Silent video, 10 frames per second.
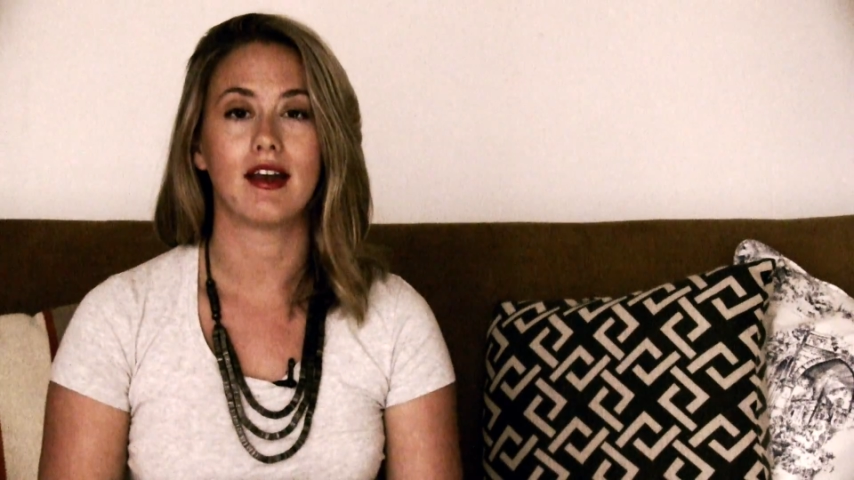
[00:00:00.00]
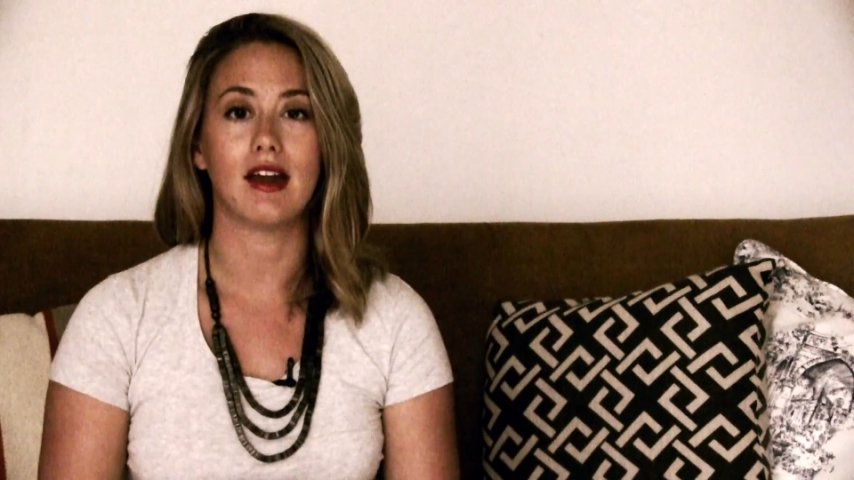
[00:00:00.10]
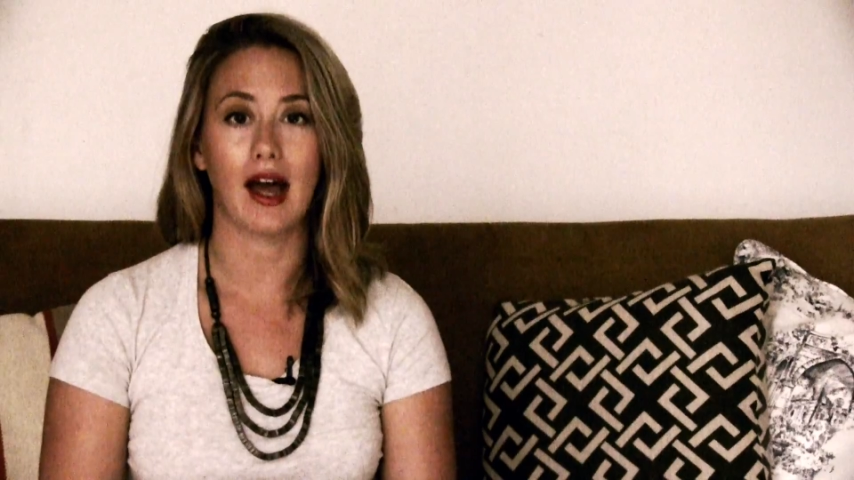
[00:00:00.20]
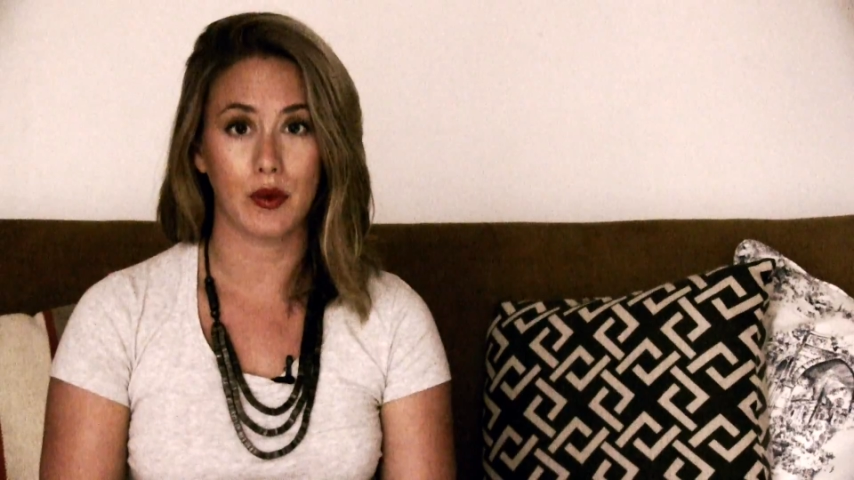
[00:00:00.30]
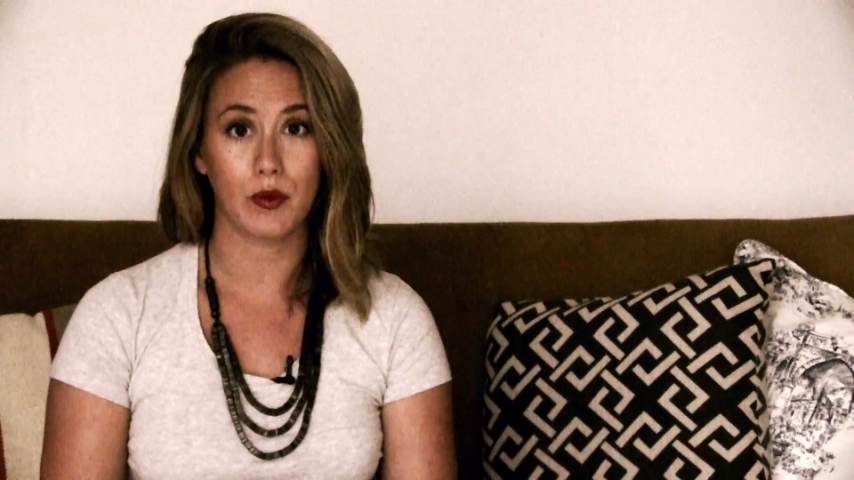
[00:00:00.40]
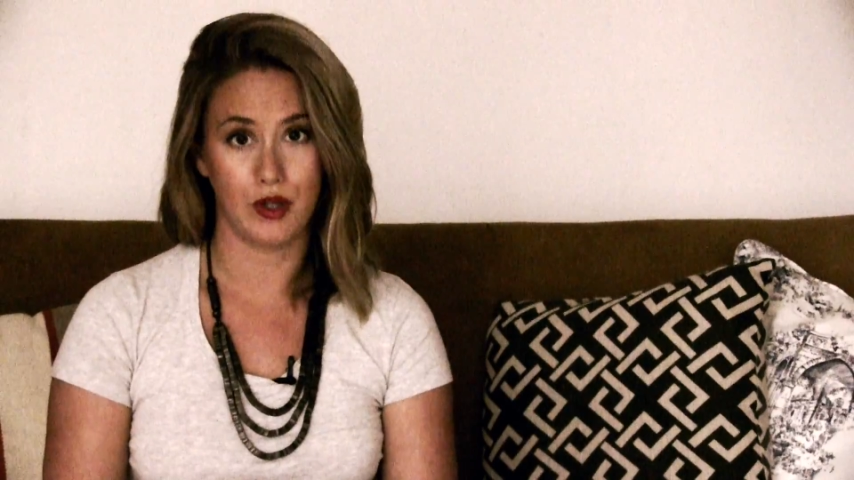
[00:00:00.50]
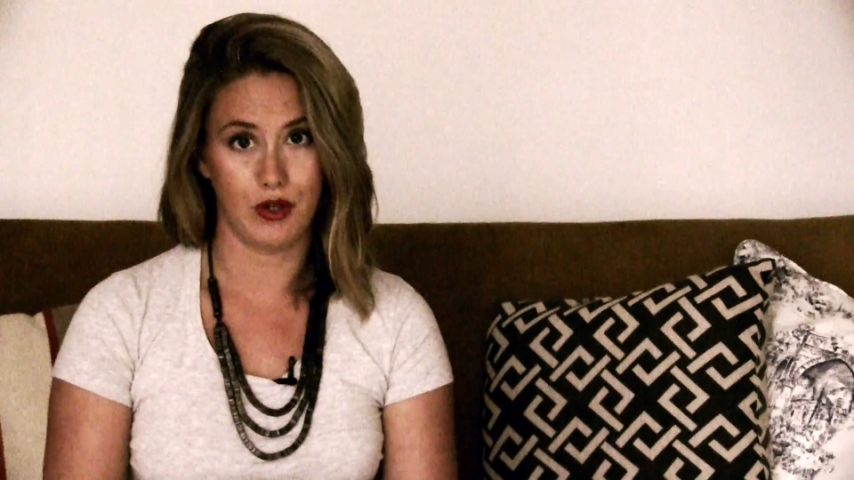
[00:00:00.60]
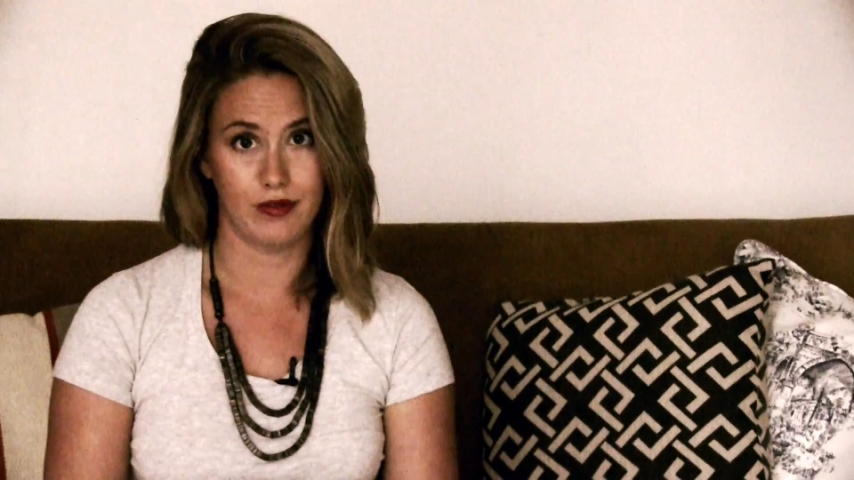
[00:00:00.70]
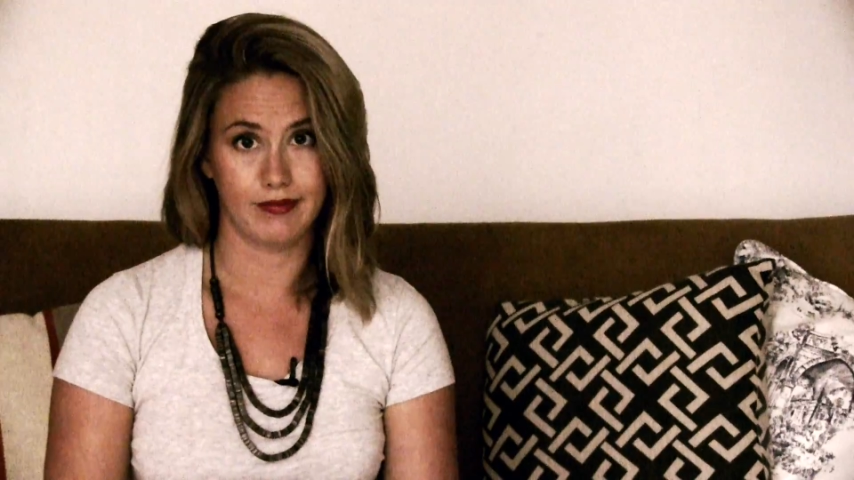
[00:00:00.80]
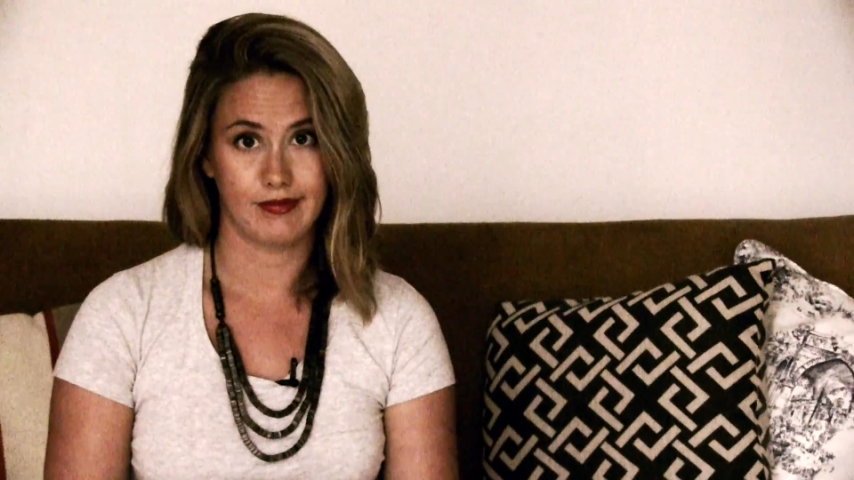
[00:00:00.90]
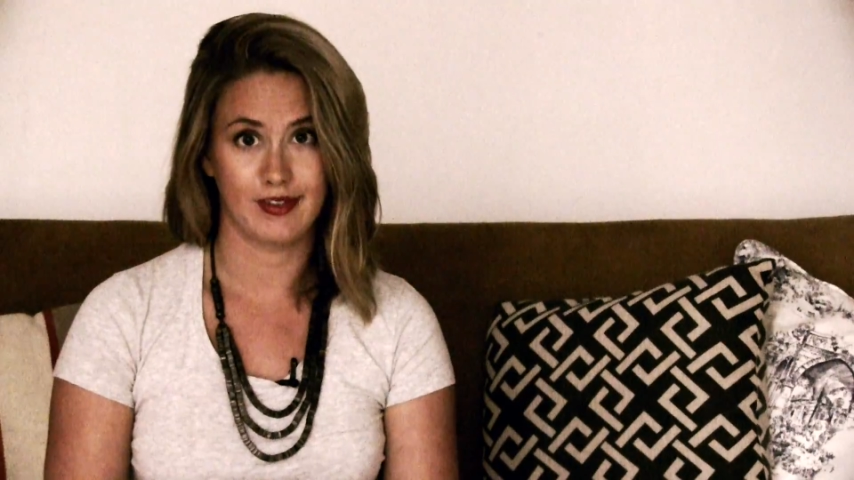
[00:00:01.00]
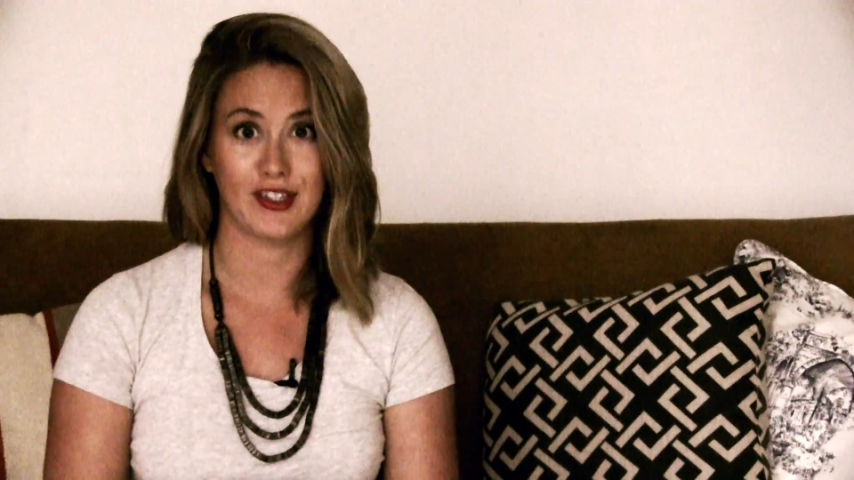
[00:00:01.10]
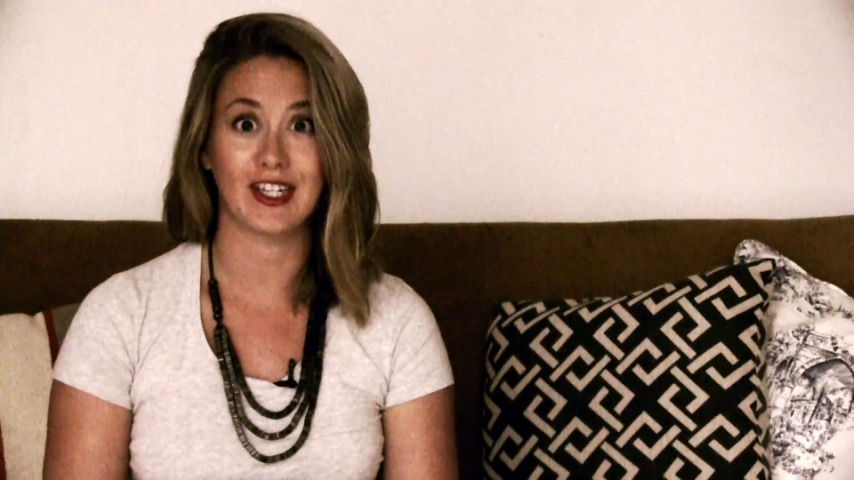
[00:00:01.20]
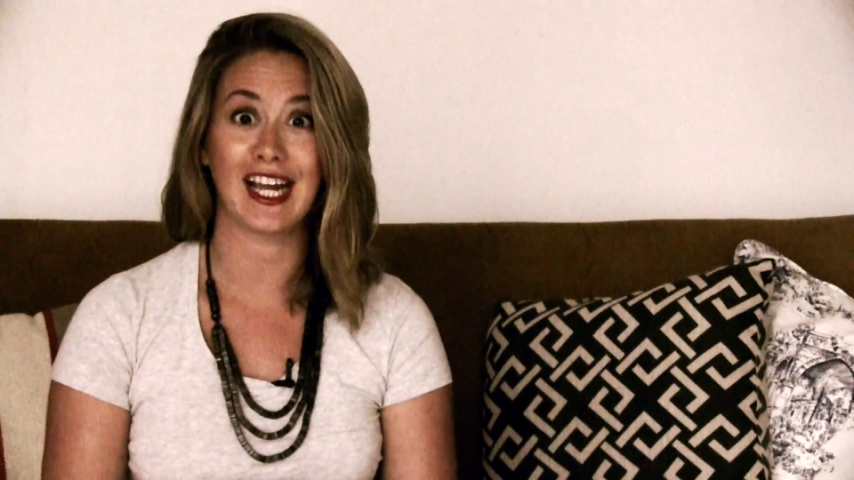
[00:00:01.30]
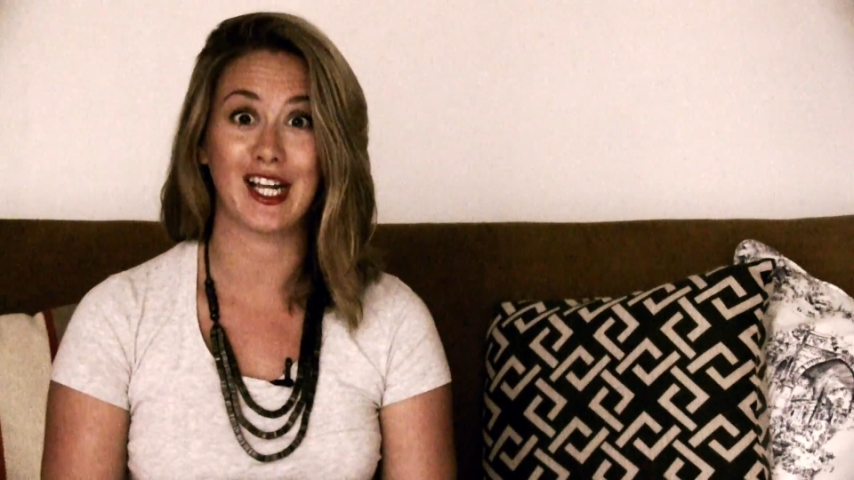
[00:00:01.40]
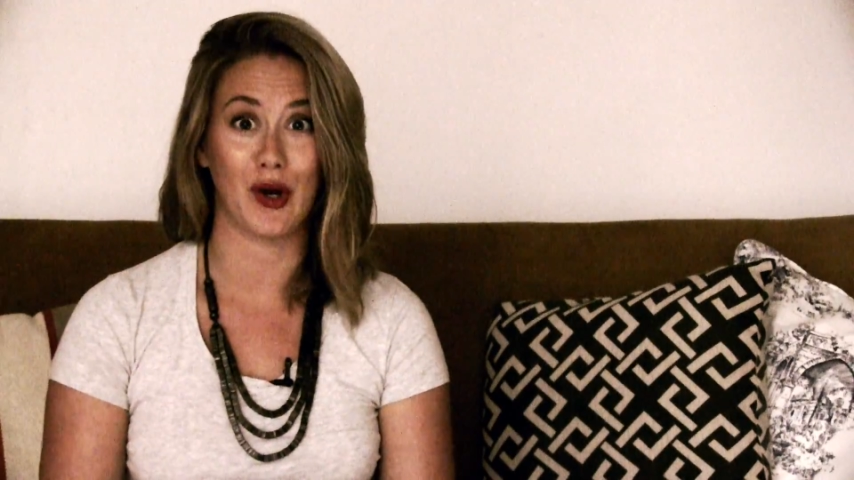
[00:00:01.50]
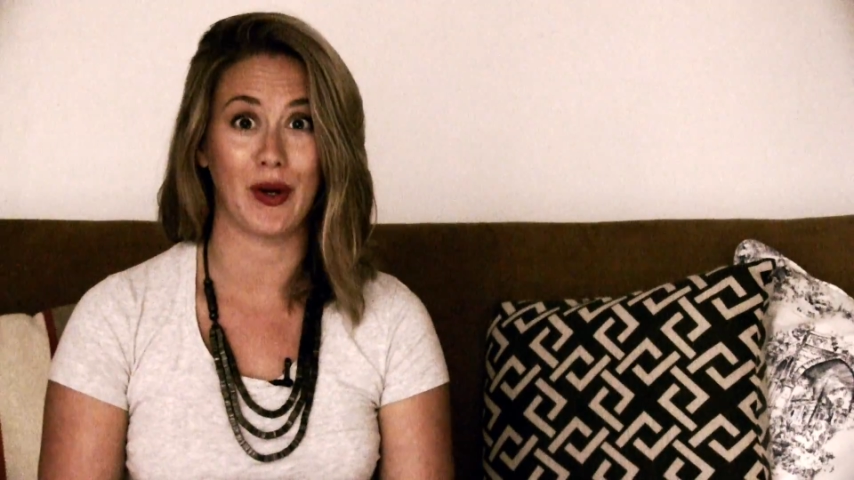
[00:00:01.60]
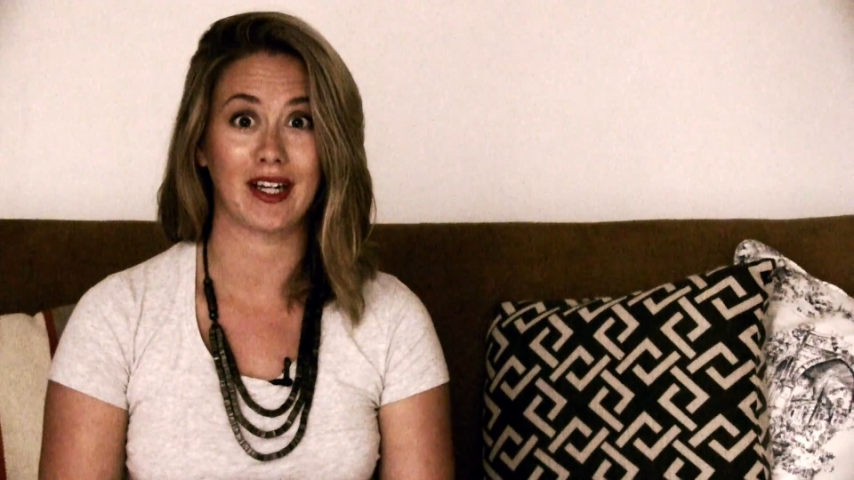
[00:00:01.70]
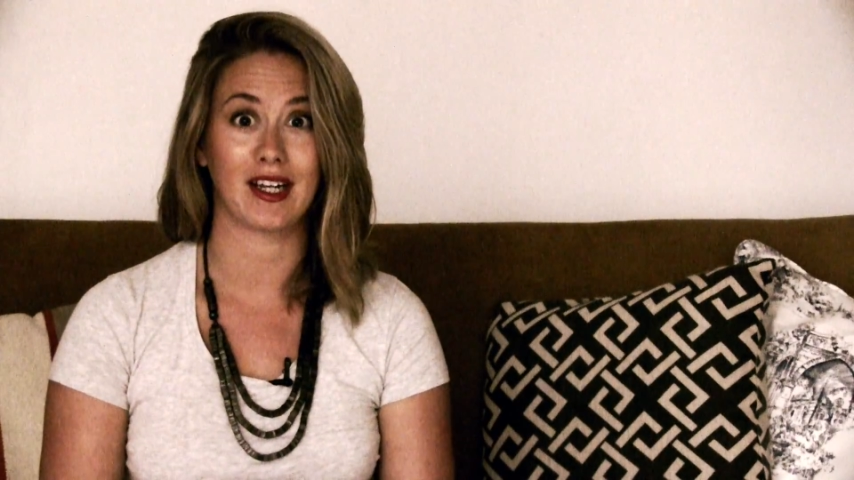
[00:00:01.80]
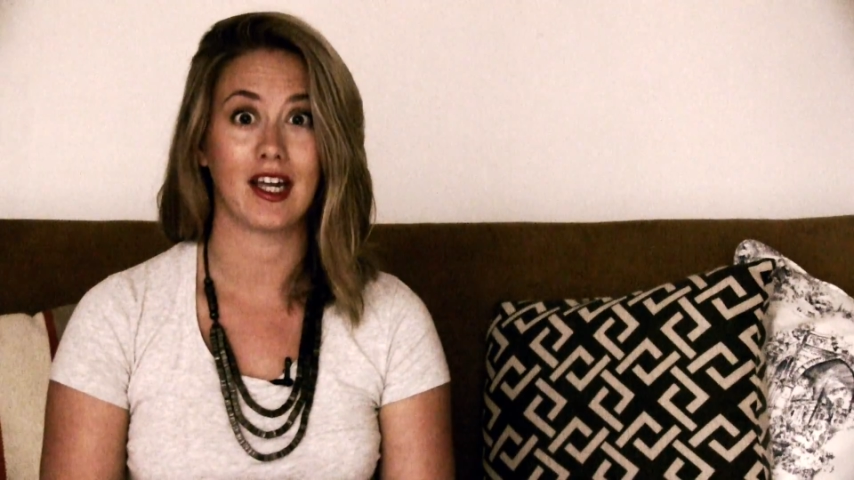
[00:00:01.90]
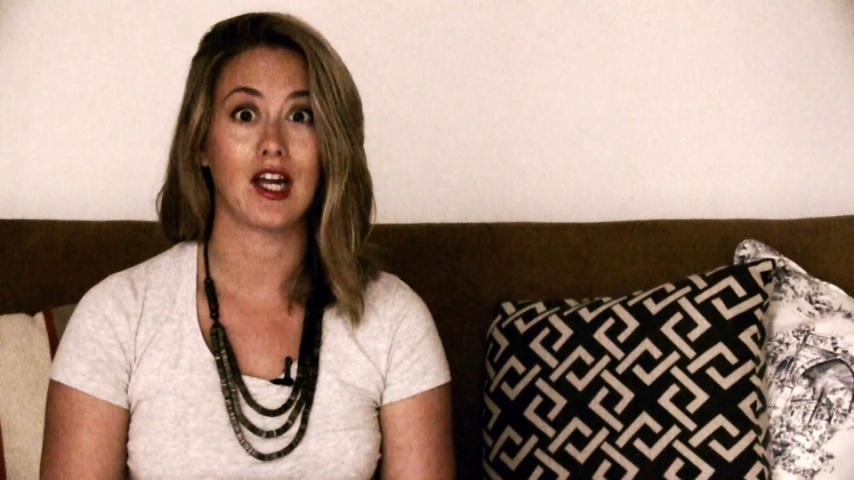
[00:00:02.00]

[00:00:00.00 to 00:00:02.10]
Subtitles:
Neither will you. So get going.